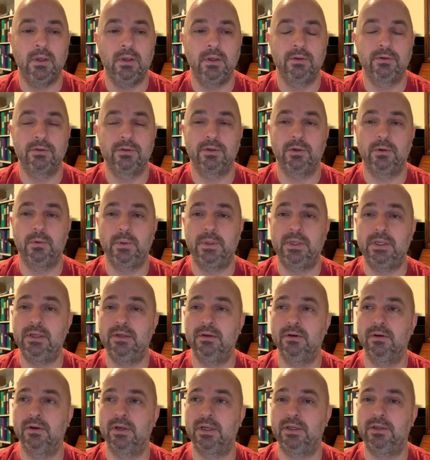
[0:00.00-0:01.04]
So
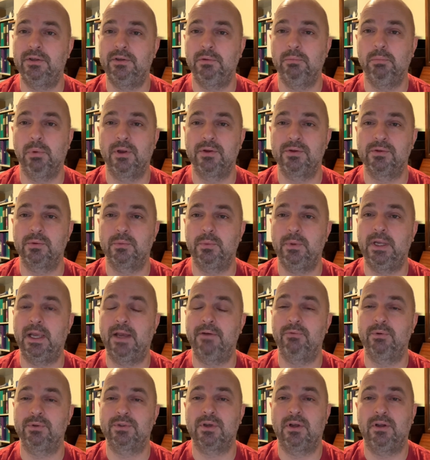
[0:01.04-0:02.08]
here in New Brunswick, we have
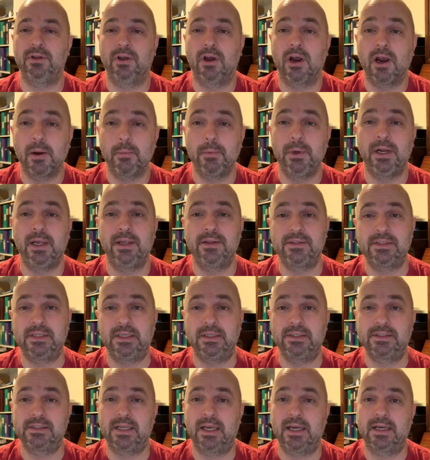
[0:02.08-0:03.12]
what's called a harmonized
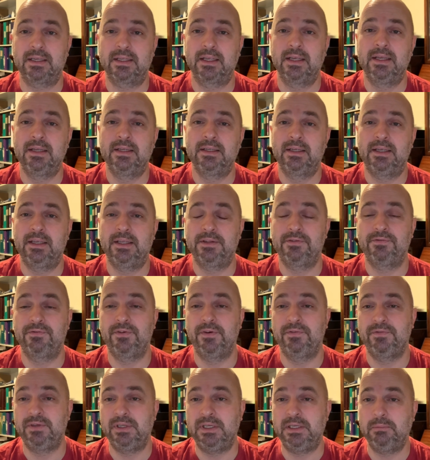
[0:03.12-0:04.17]
sales tax. It's
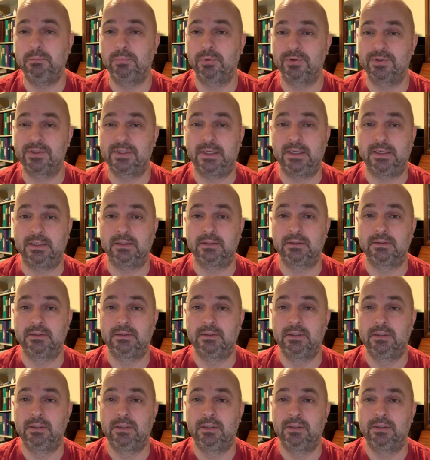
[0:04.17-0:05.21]
15%.
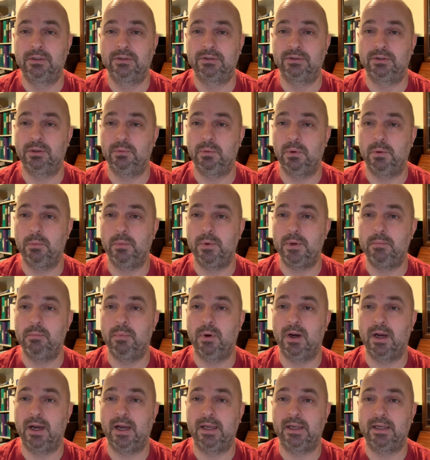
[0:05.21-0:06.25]
So when we
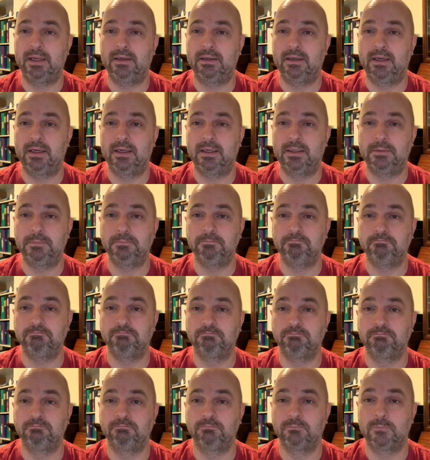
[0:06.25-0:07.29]
buy um,
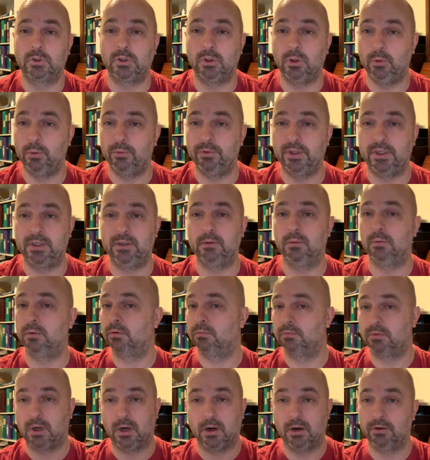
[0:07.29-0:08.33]
clothing or
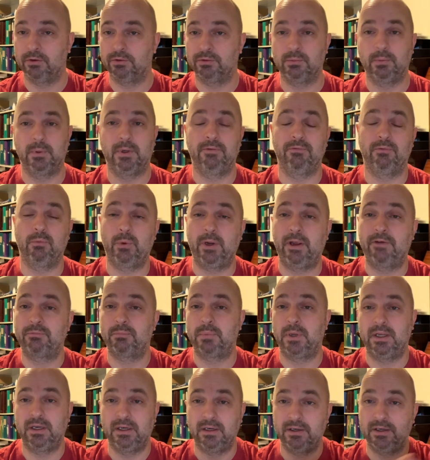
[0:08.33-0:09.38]
cars or whatever, we have to
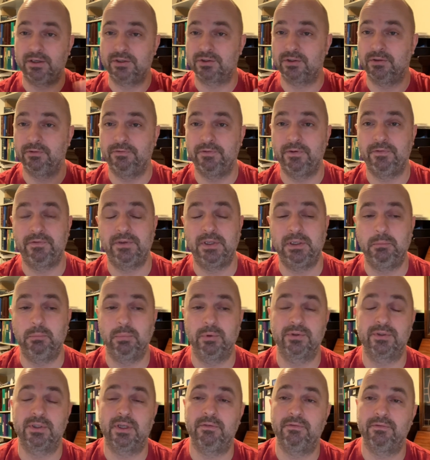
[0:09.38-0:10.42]
pay an additional 15%
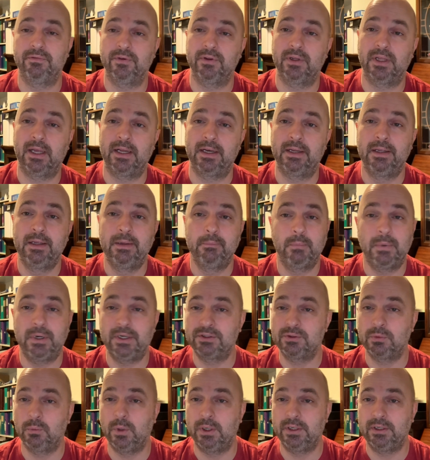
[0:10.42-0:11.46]
for that. But
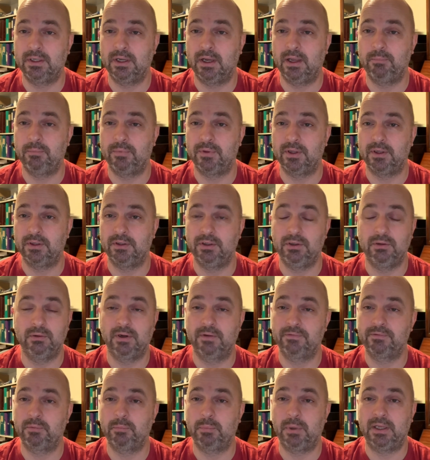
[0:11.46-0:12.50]
it's a one-time thing. You don't
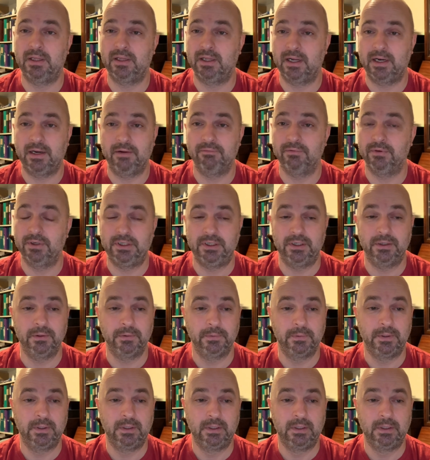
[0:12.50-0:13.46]
have to pay that every year.